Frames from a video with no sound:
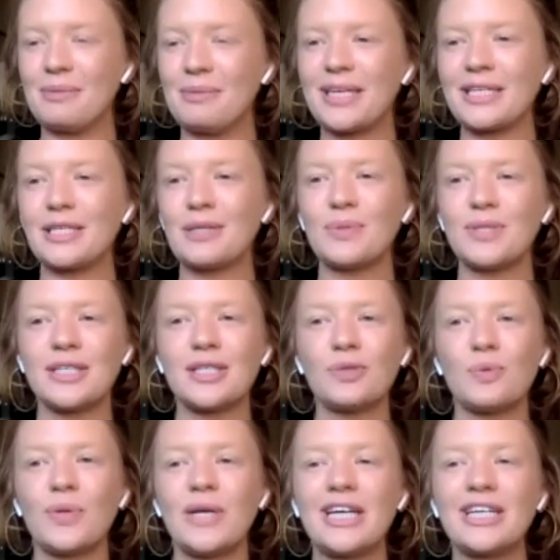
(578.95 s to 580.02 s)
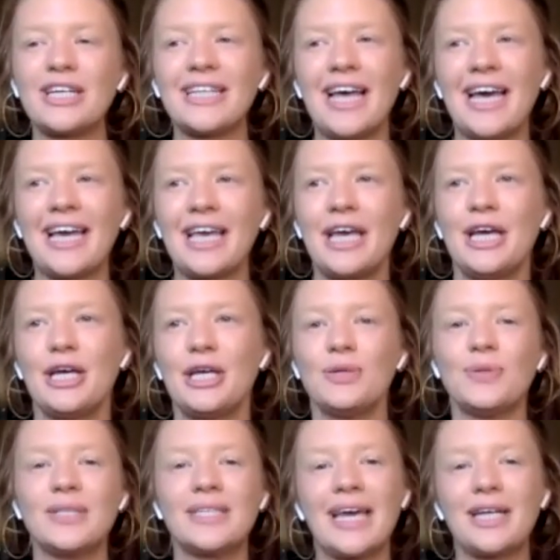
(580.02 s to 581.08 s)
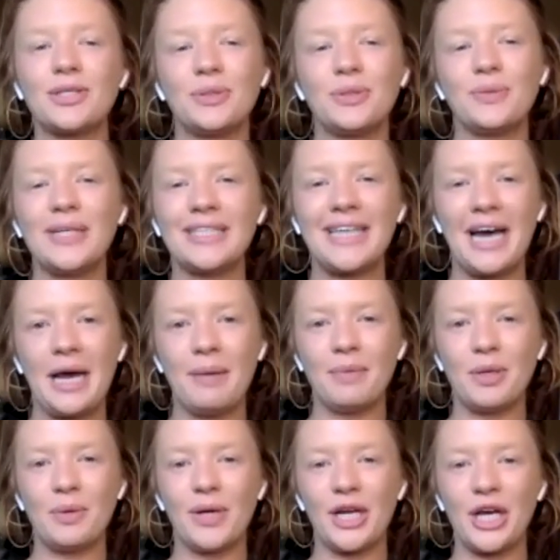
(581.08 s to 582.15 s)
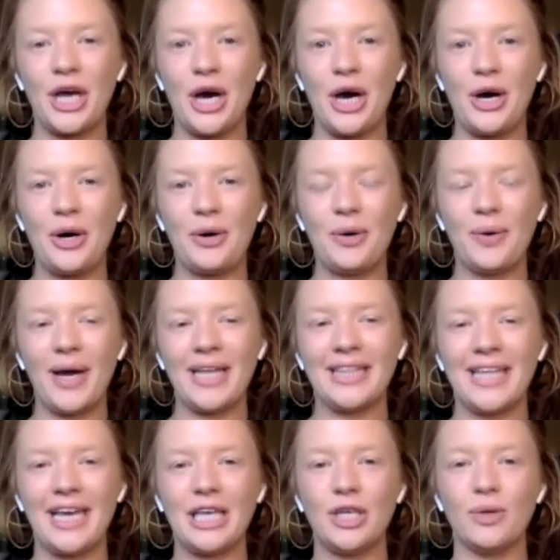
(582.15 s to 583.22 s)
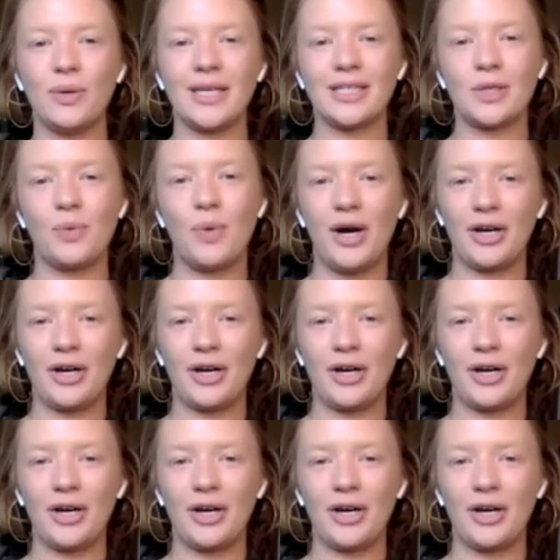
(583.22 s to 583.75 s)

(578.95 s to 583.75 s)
Because it was this weird, like, you schedule what time you want to go and like you get to walk